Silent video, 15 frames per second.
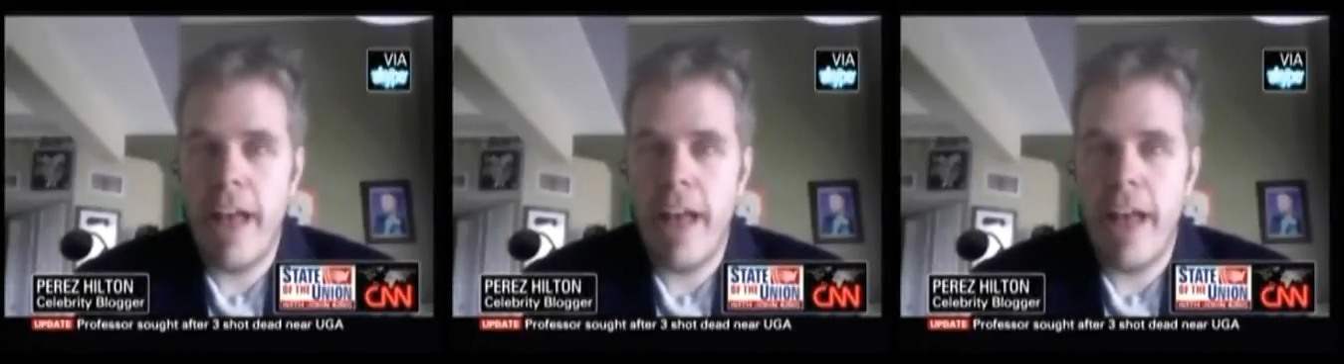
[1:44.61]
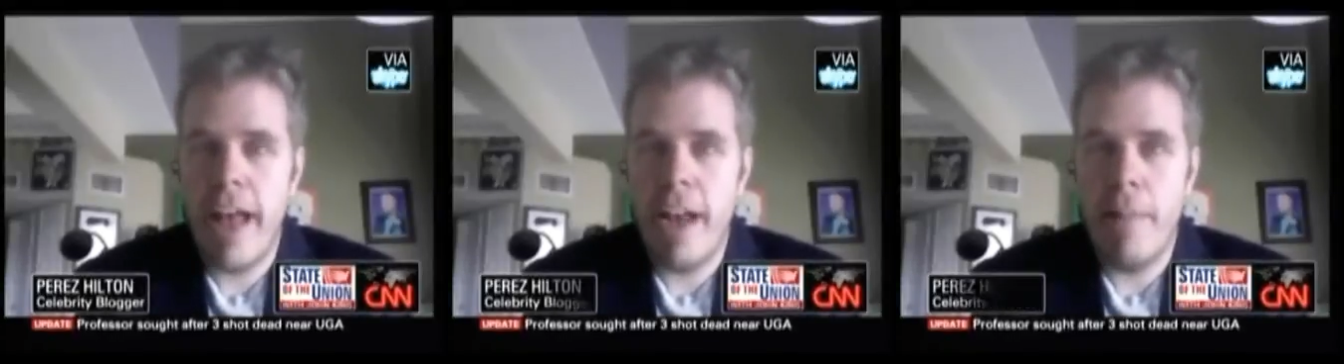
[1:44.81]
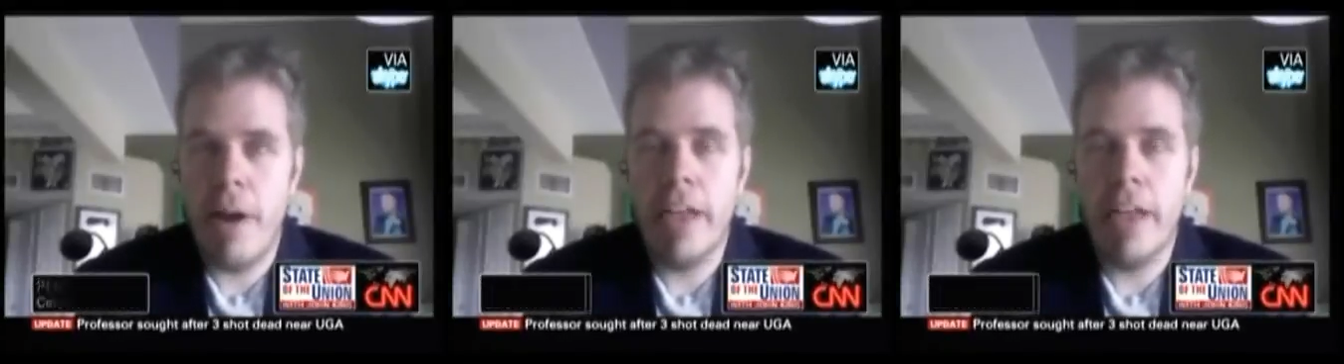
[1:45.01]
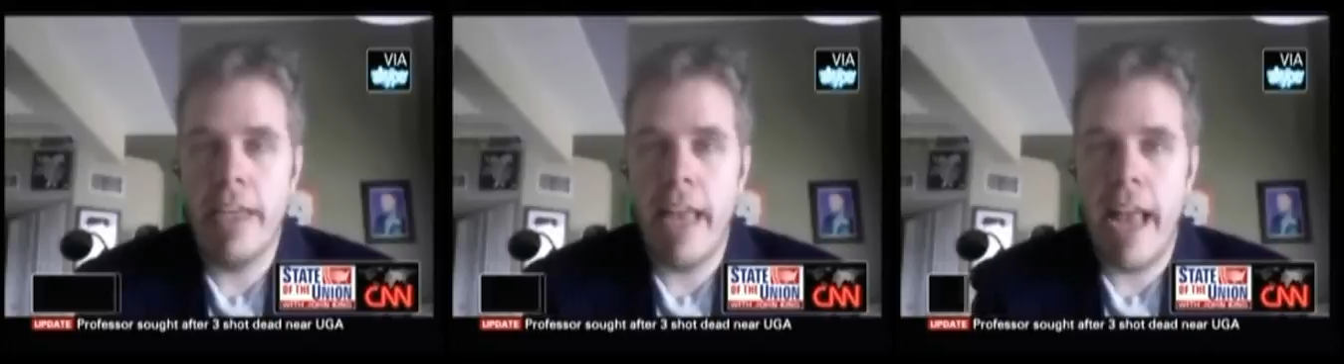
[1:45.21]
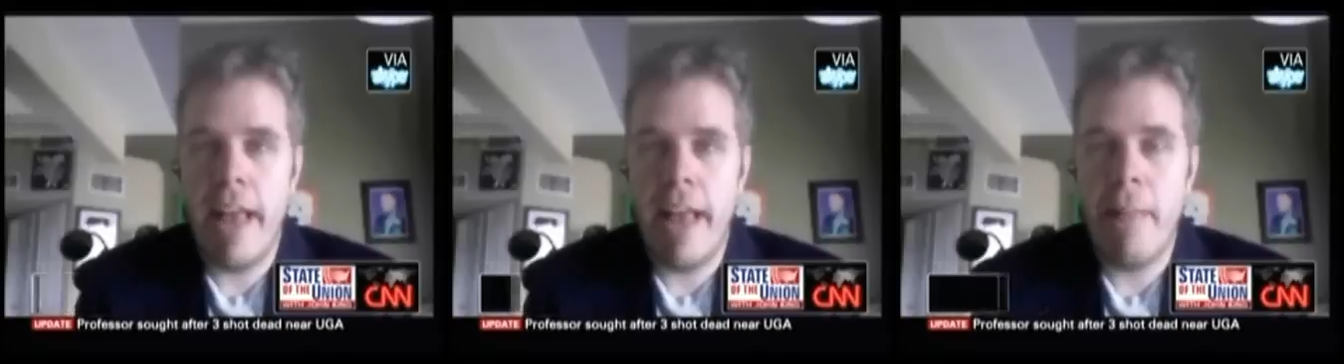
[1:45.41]
had about
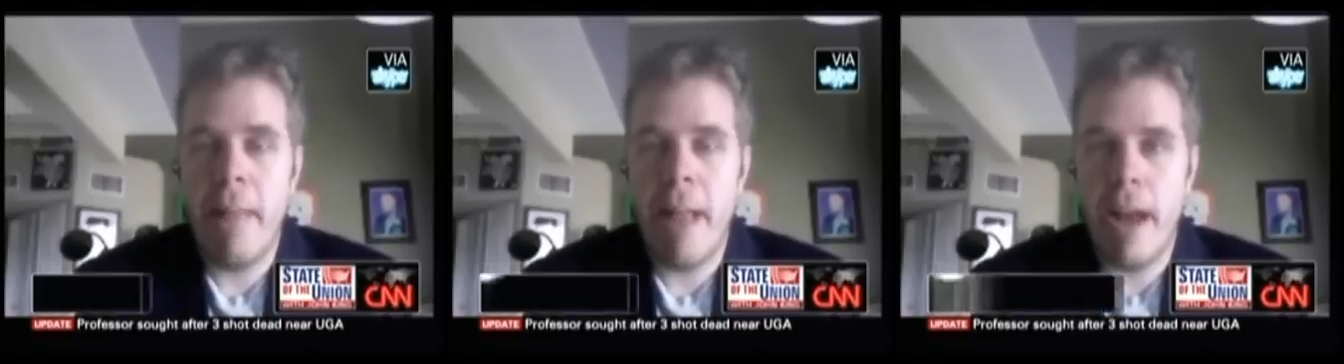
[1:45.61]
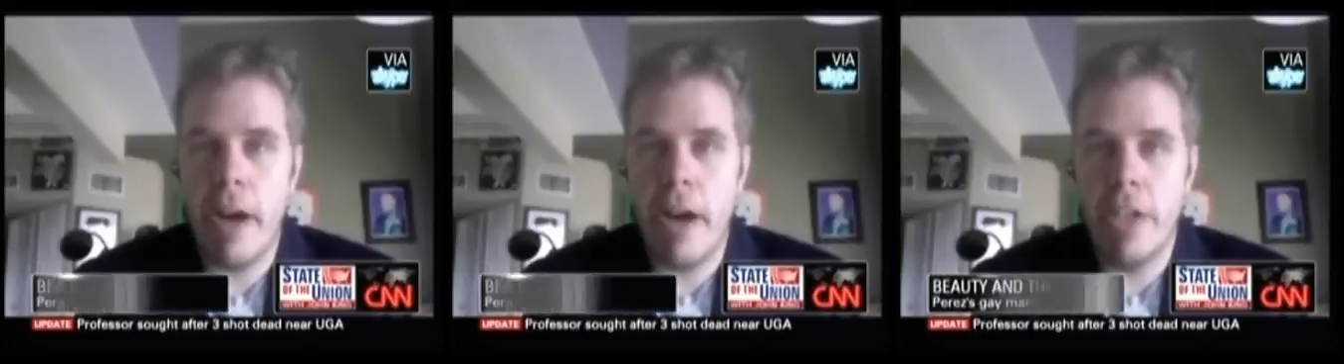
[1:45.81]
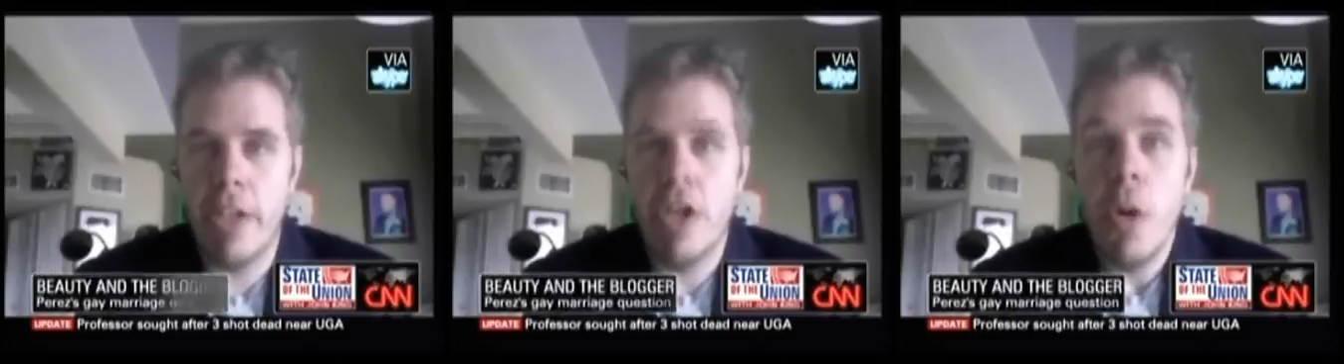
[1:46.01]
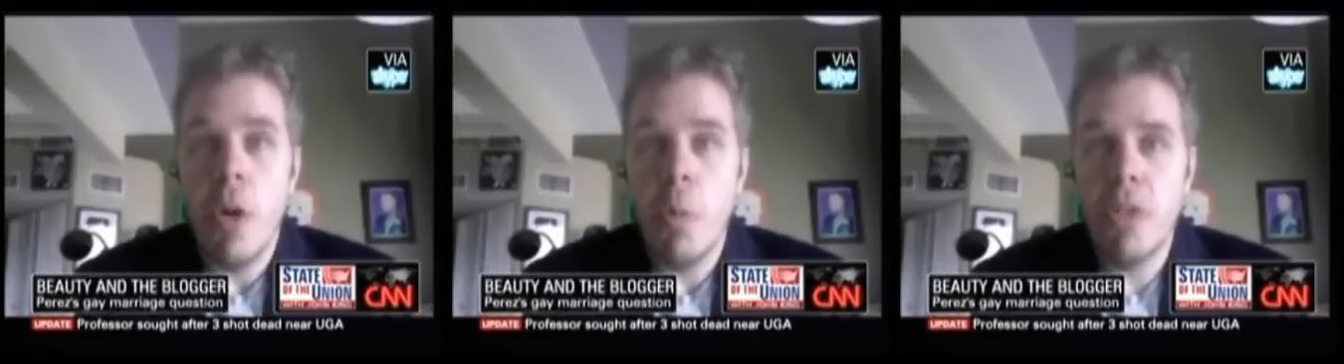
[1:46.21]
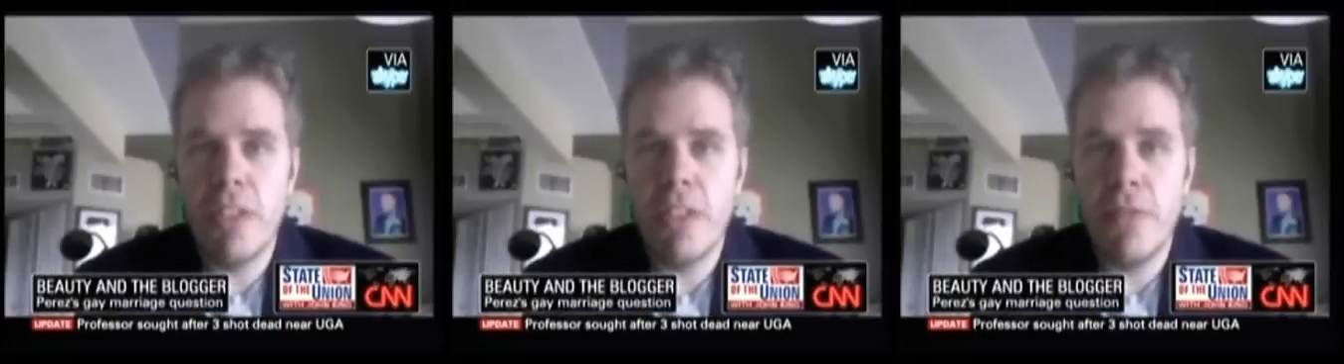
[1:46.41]
gay marriage,
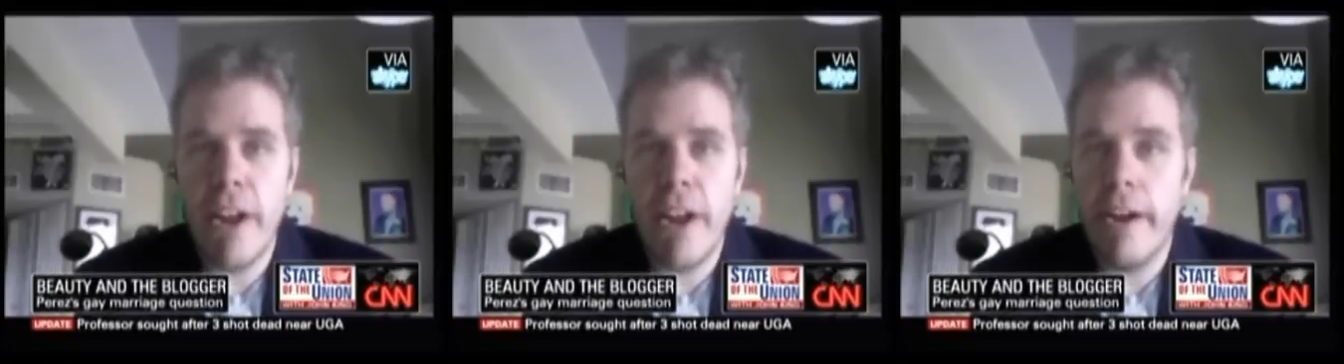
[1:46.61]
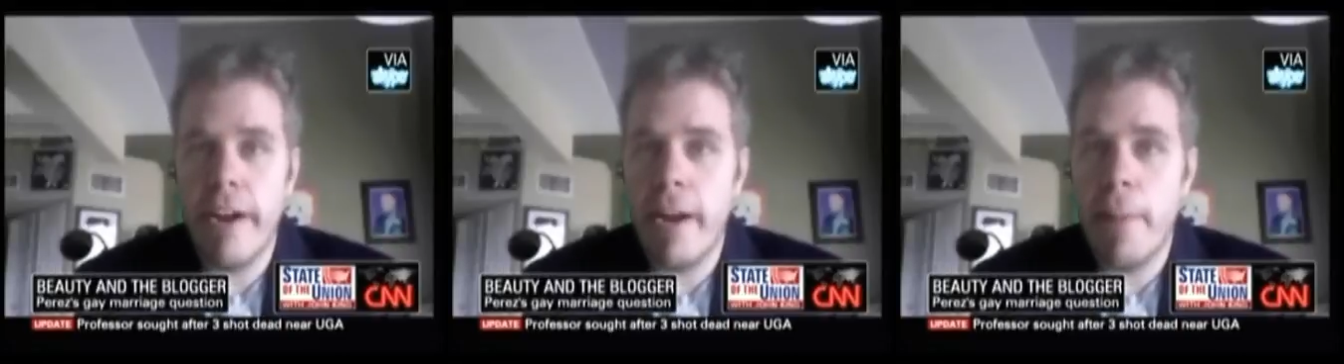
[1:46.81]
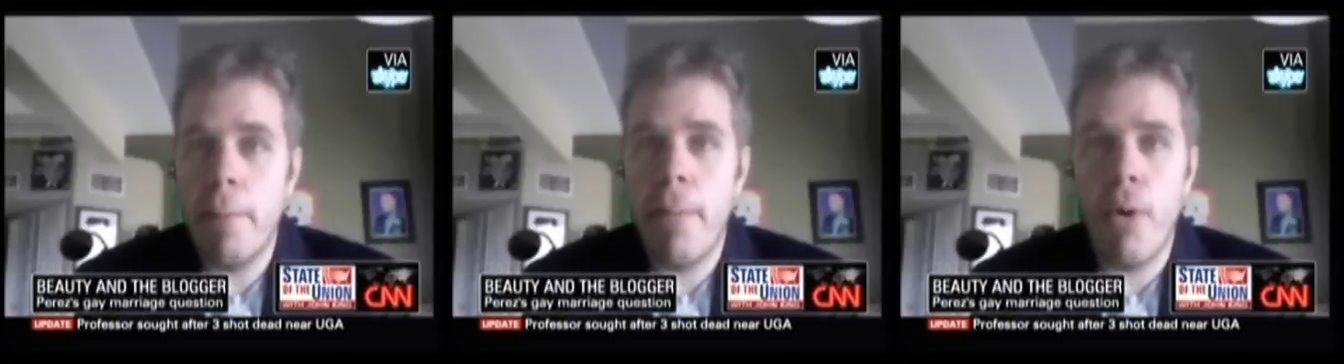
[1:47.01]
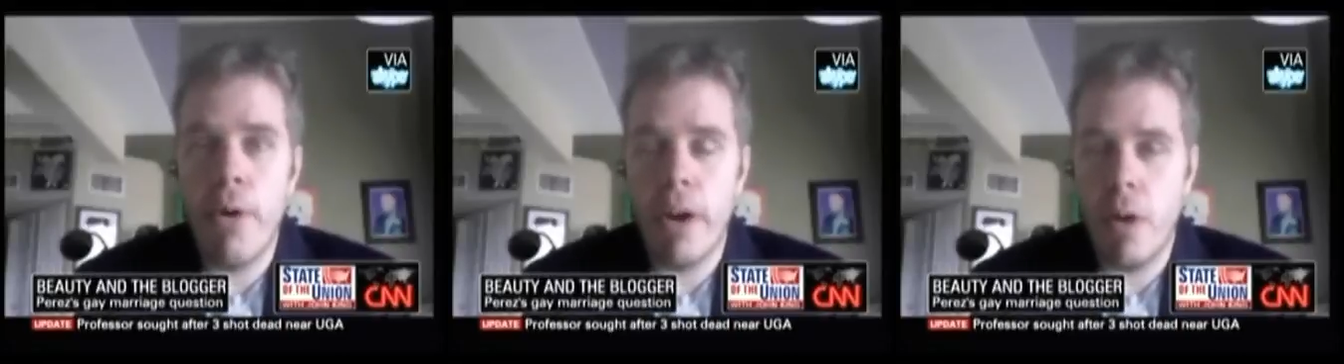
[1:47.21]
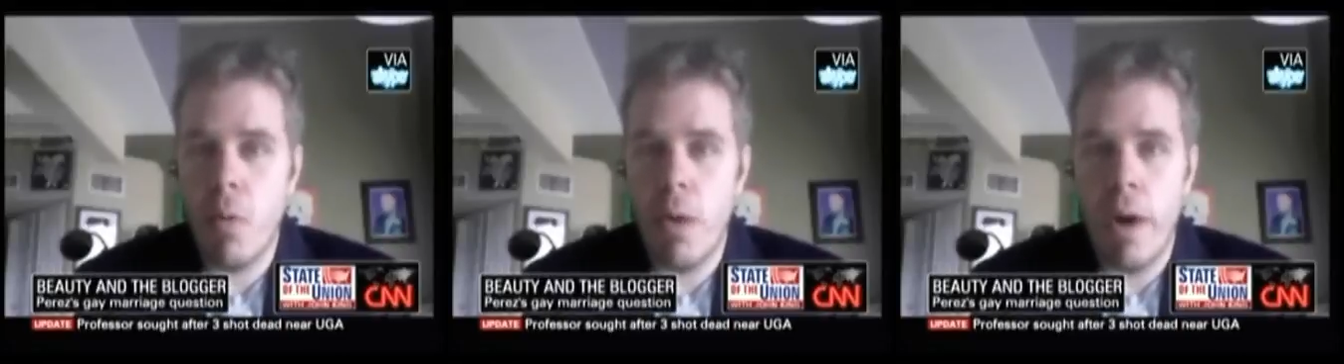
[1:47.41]
which is a very
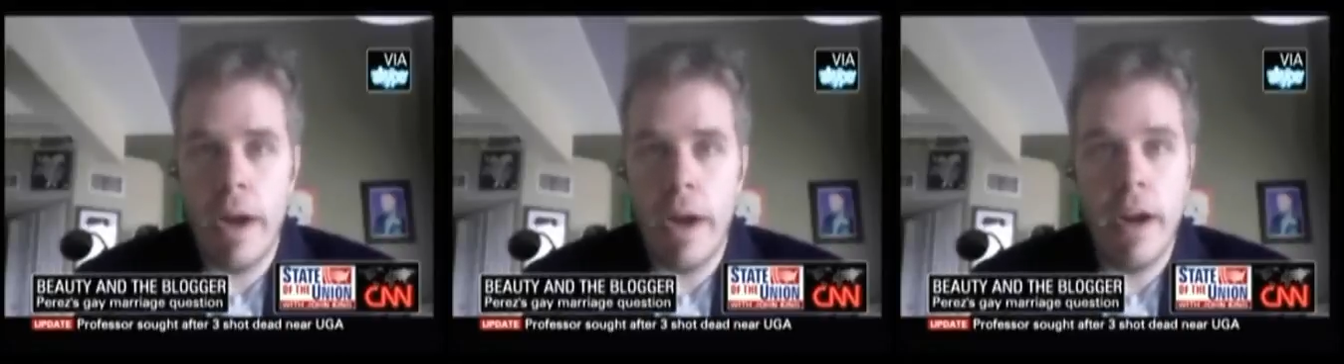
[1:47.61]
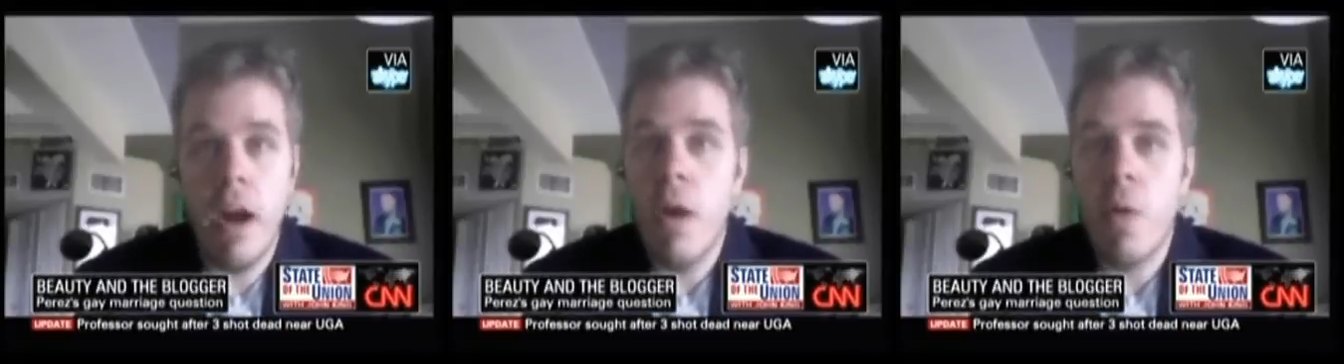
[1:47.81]
important one.